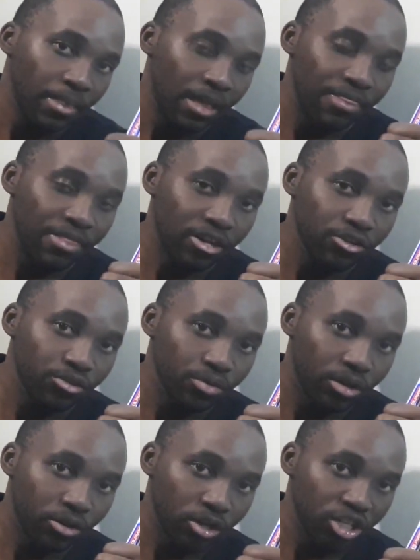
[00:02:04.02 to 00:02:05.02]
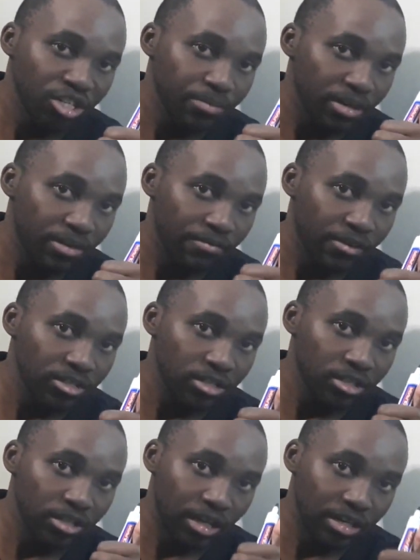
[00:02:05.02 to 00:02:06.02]
that you are going to be
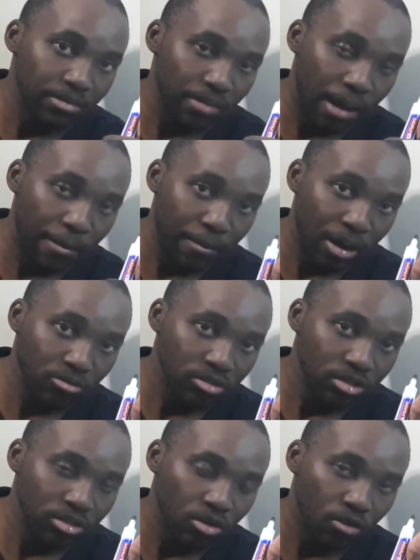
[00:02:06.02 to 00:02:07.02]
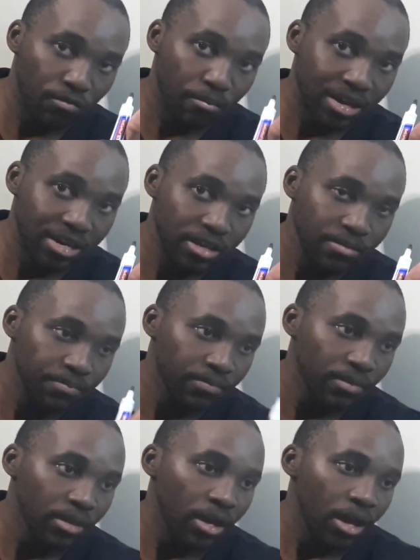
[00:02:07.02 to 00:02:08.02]
investing that amount of money,
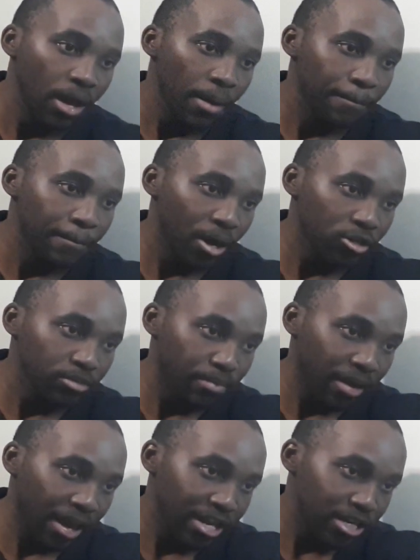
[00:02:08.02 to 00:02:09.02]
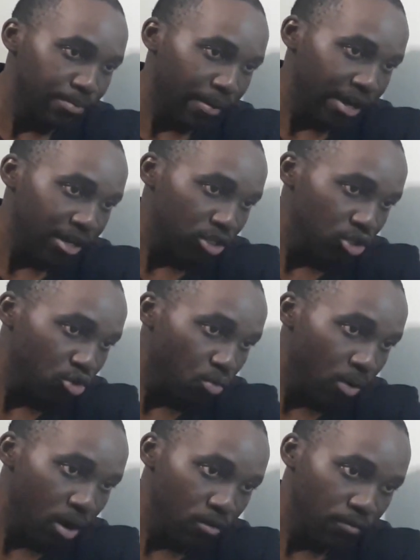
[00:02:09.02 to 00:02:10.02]
multiplied by
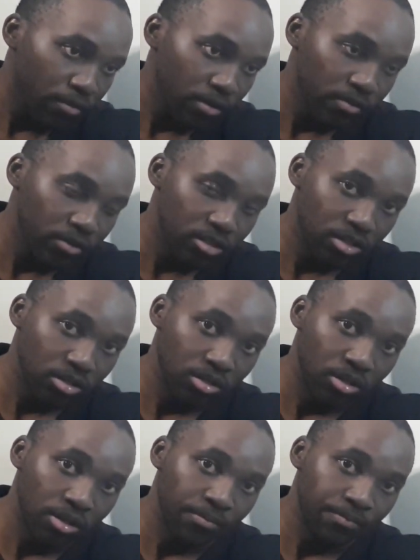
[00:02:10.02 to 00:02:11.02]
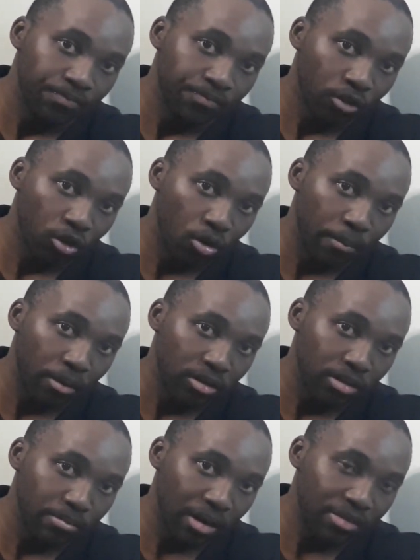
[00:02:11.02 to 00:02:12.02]
12 if it's
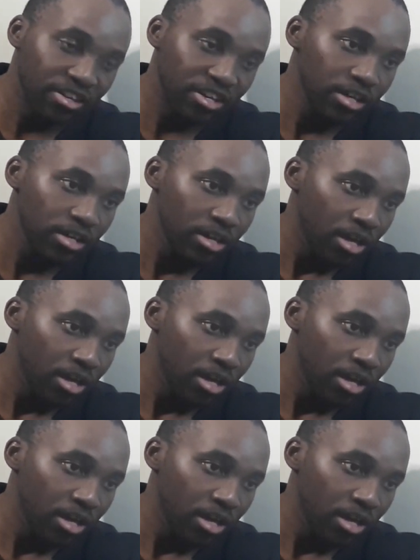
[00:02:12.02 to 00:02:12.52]
compounded monthly,